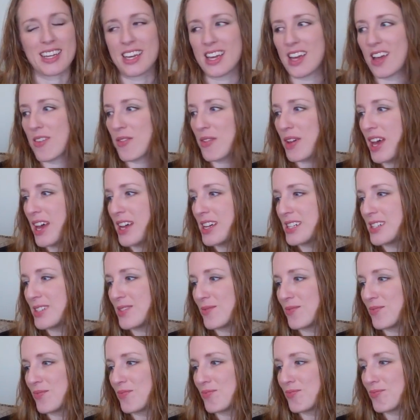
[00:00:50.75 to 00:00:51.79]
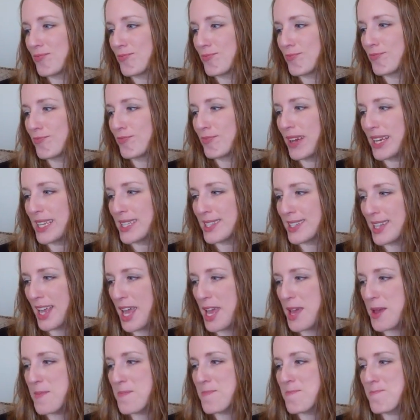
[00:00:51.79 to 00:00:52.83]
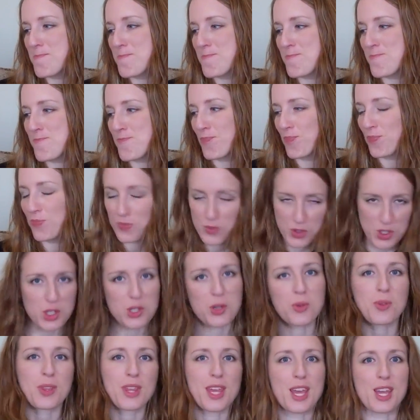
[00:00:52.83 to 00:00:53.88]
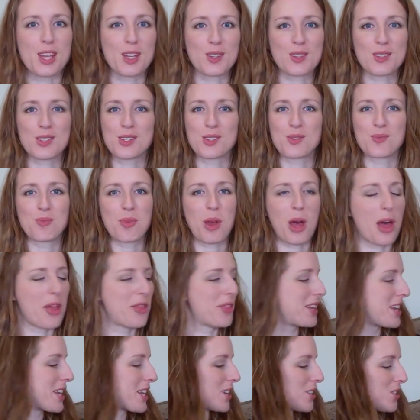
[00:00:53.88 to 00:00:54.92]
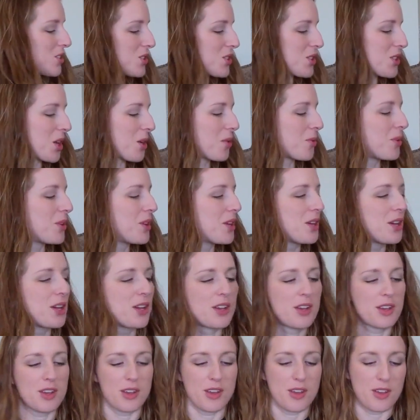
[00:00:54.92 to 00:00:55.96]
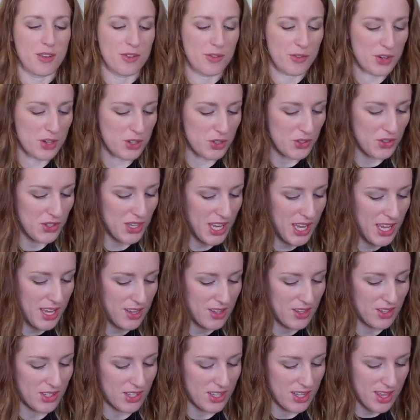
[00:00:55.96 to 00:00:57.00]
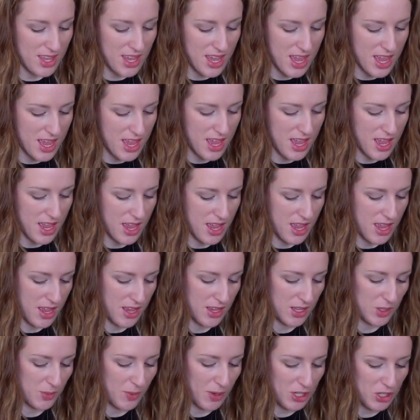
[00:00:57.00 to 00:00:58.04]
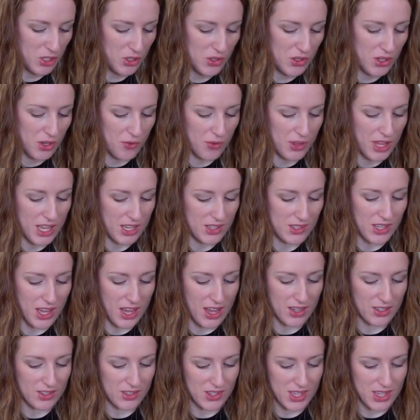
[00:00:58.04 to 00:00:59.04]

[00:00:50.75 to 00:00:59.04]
I've got my same two things on the needles. So first is the special snowflake socks.